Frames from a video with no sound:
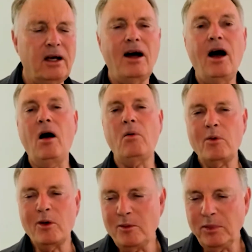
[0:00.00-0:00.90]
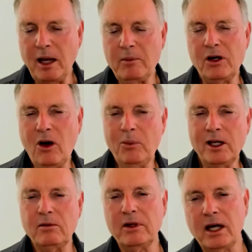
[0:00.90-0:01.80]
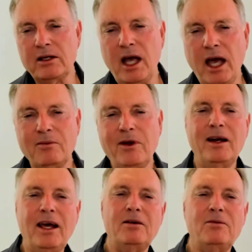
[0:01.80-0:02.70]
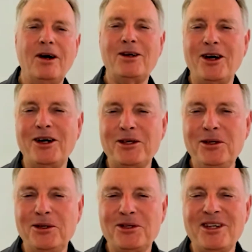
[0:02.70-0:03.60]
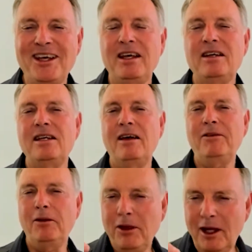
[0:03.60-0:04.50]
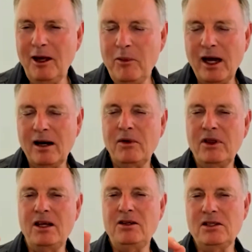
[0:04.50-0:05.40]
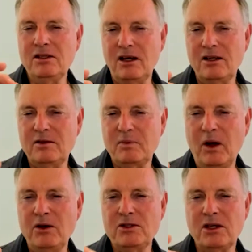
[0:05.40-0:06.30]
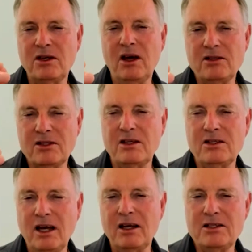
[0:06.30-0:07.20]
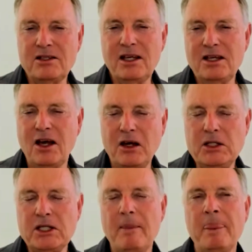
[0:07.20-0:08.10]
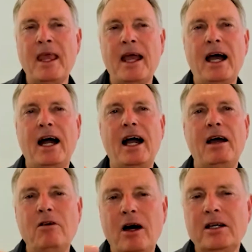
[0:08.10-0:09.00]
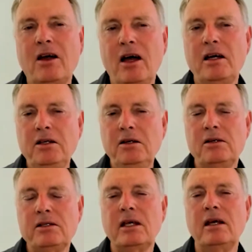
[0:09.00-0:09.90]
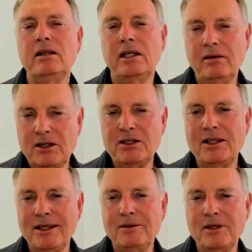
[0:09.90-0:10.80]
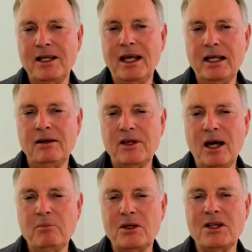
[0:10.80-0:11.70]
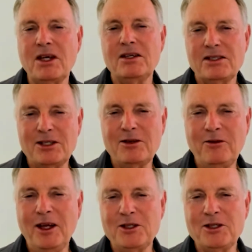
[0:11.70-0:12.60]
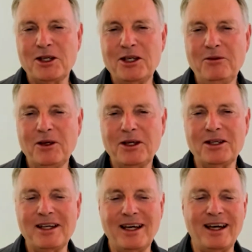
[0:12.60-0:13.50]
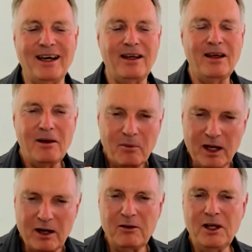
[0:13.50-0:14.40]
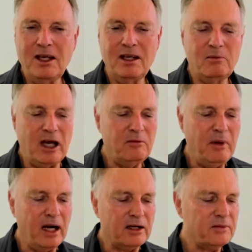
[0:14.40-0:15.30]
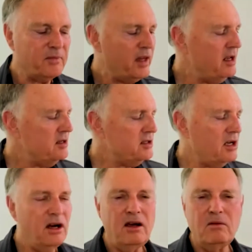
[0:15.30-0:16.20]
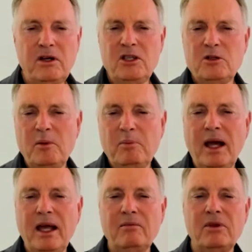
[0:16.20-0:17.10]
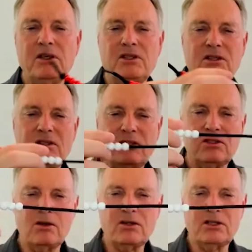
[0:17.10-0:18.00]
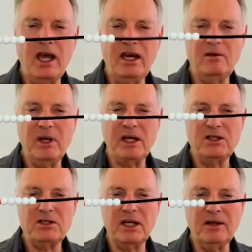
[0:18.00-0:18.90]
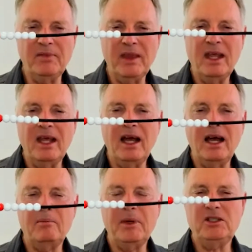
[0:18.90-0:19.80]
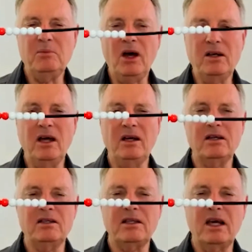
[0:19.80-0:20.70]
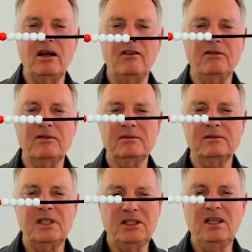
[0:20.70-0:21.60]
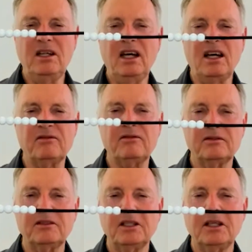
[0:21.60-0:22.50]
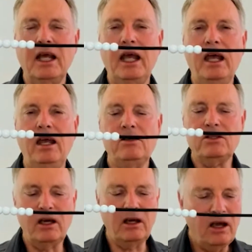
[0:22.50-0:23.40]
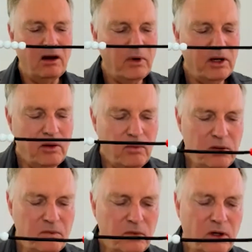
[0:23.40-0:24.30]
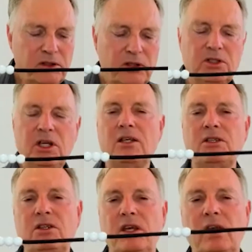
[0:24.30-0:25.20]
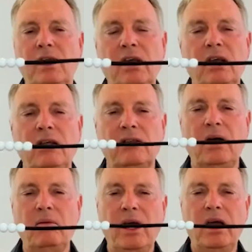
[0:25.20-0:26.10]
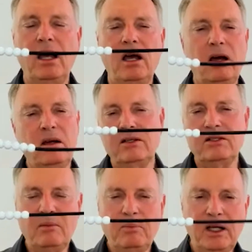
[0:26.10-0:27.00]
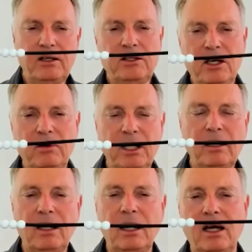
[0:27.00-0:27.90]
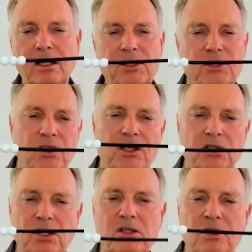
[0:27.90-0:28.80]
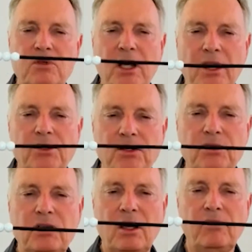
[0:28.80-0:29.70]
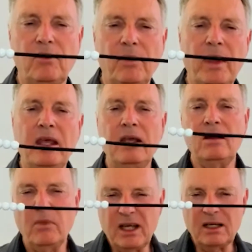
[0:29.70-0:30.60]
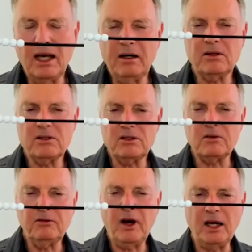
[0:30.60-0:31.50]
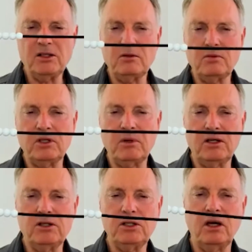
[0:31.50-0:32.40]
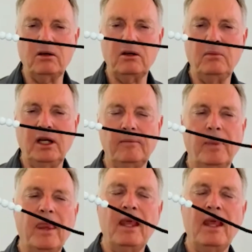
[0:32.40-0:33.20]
Oh, when we play Monopoly with our dad, we're allowed to write IOUs. Now, if you think about it, when they're using those Post-it notes, those yellow sticky notes, and writing IOUs, they're actually dealing with negative numbers. So it's a fairly significant bit of thinking in mathematics. So just been playing with this stock standard bead string, but you might notice that it's in half. And so we wouldn't want to just think that we're simply doing just addition and subtraction and so forth. We can later on do some fractions, which I'm going to show you in a minute.